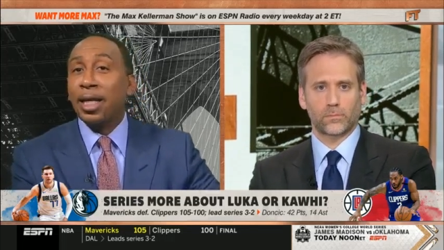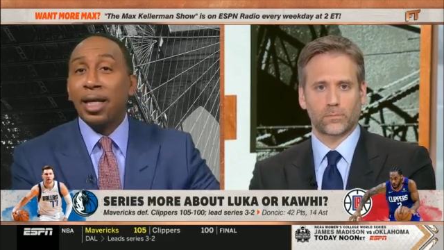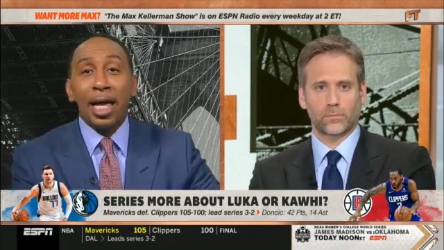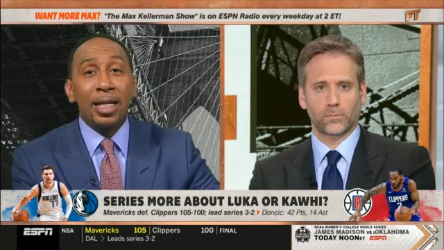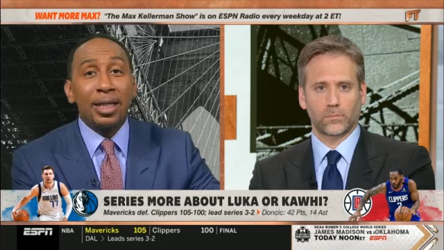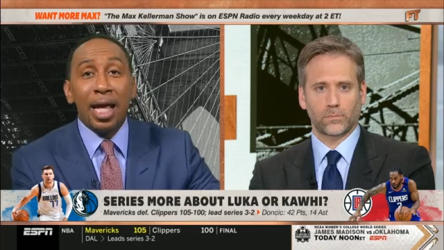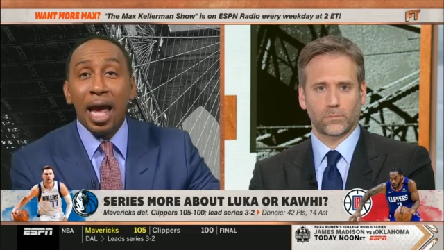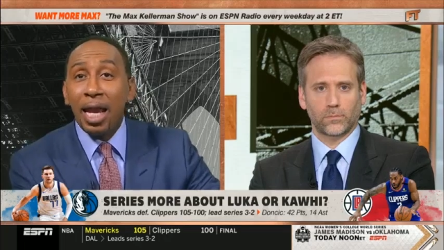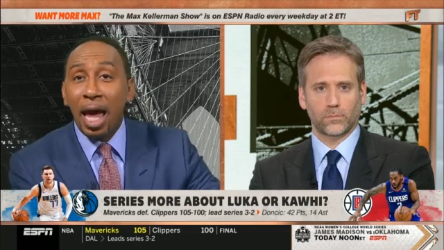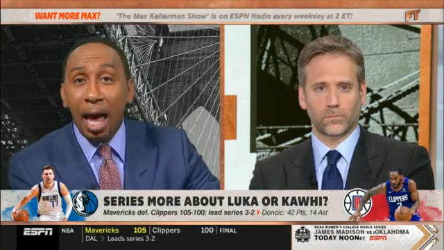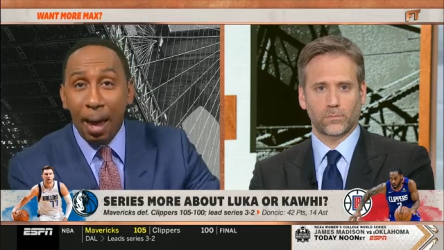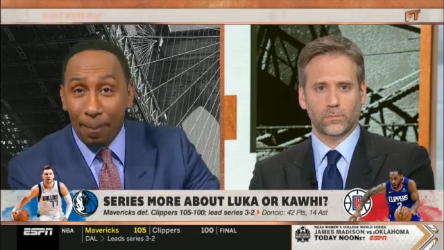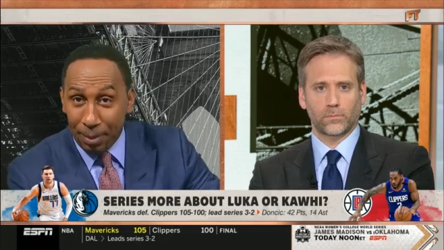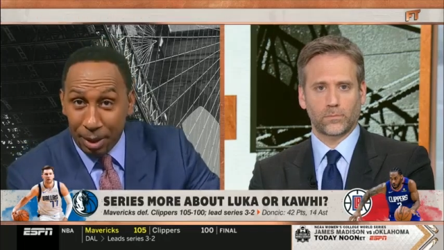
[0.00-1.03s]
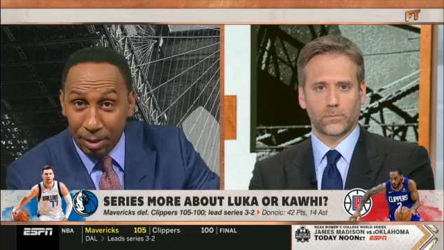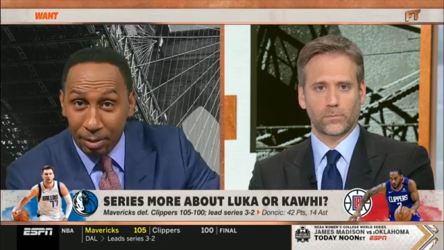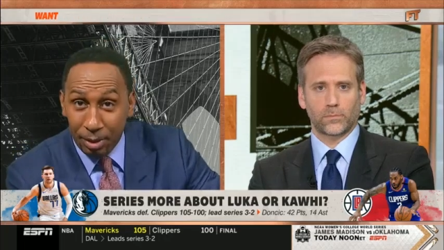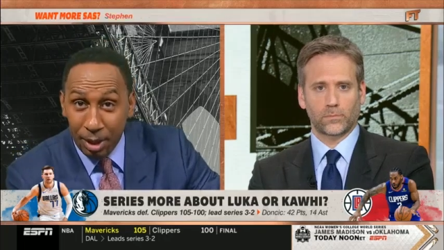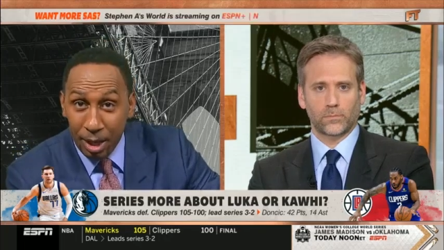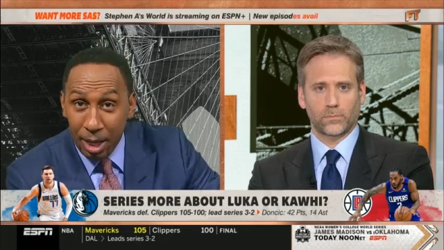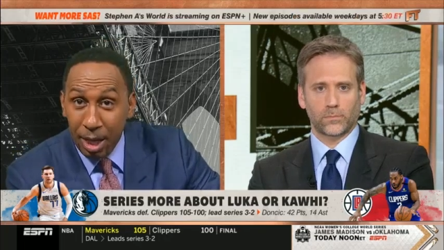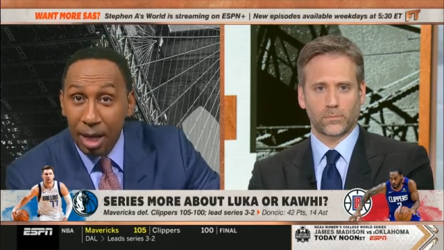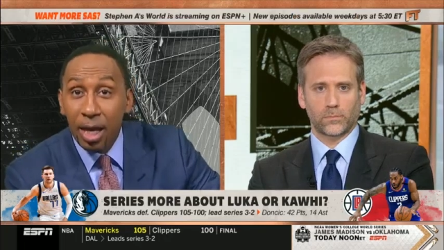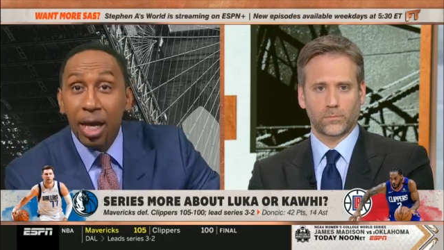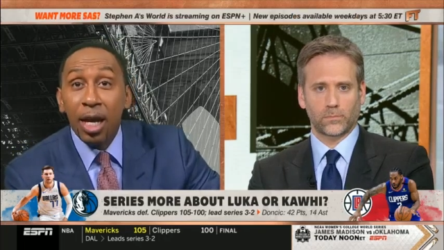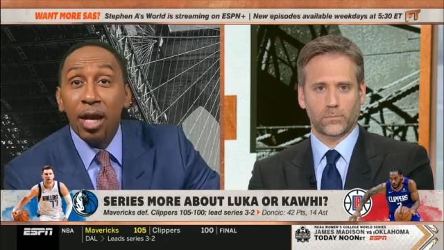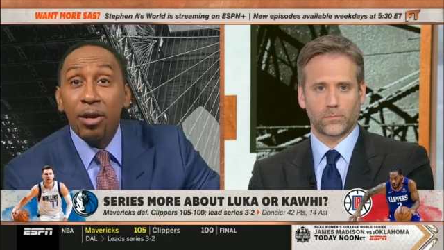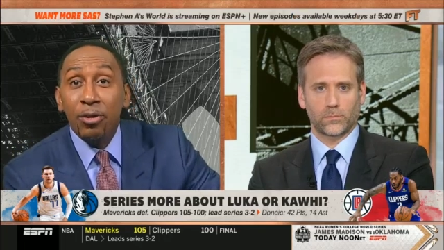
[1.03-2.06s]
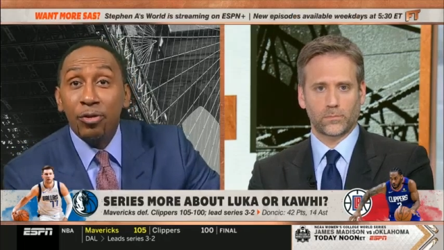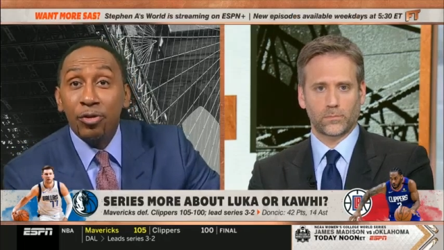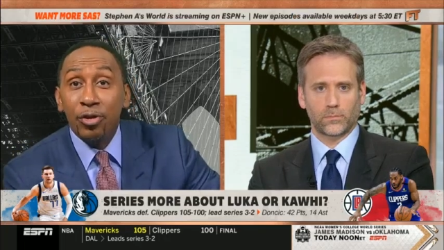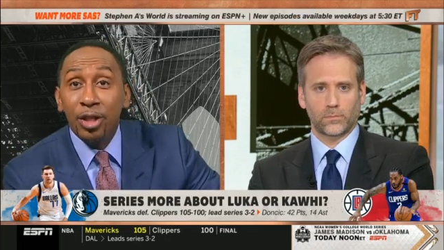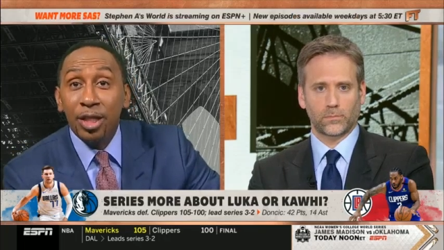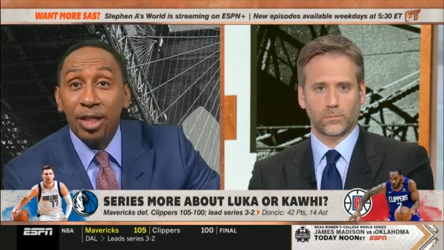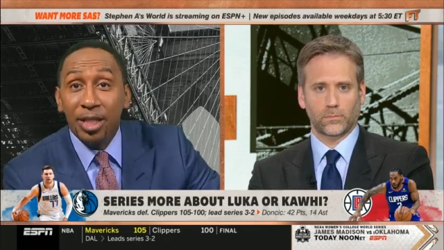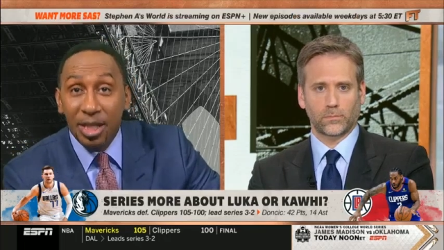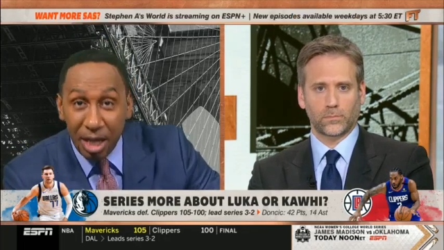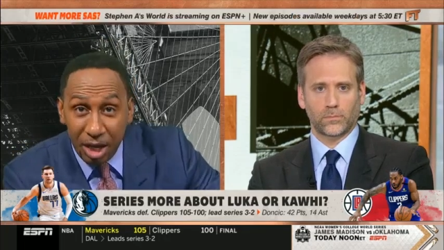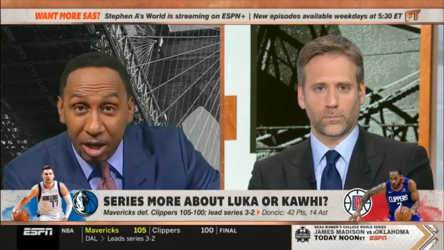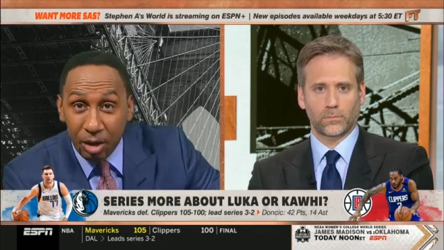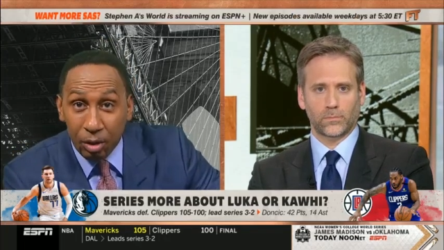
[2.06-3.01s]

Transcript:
Speaker 1: that happen. Here's the deal.